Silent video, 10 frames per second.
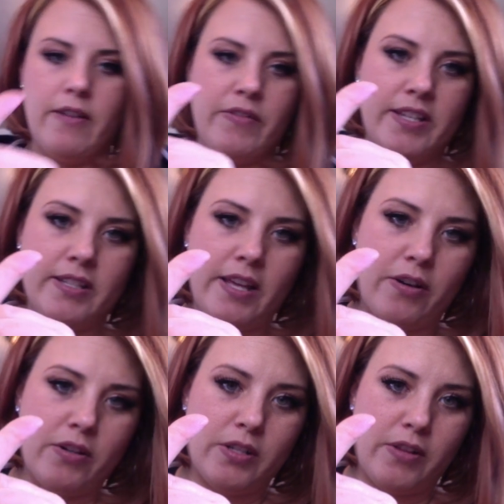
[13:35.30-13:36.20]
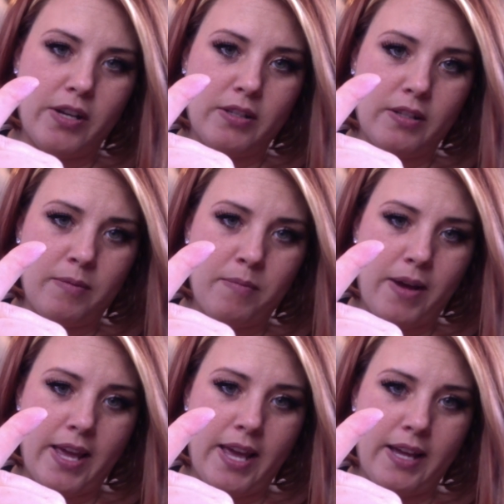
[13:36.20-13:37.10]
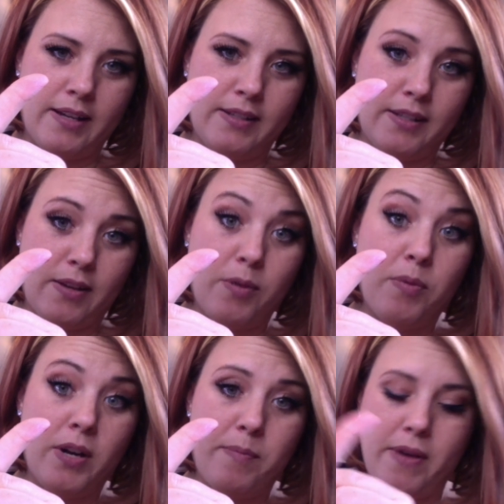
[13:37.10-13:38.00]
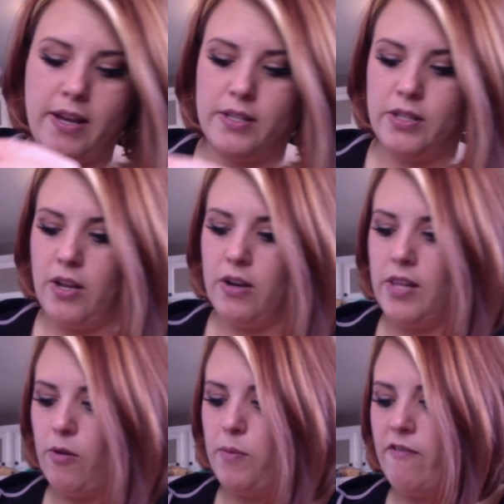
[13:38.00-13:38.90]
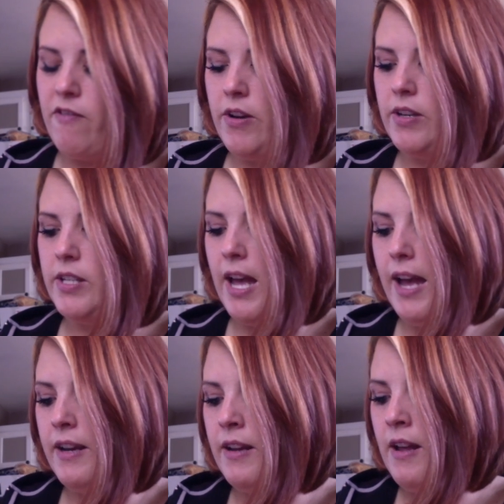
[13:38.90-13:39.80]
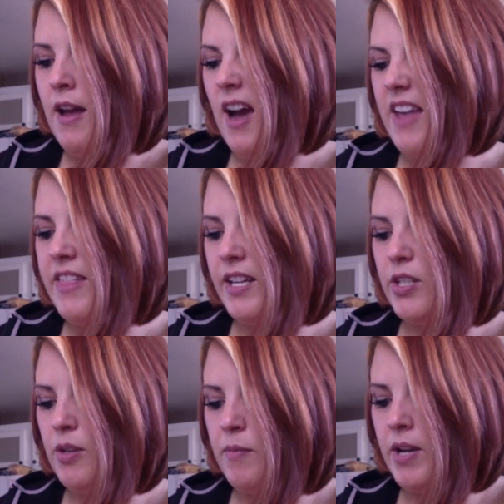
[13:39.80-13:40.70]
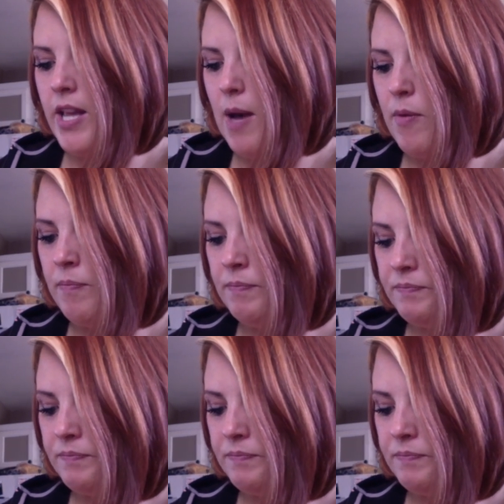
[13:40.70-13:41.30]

of these letters. So there's my hand. So they're pretty big. So they would be fun to add, I think, to a mini album.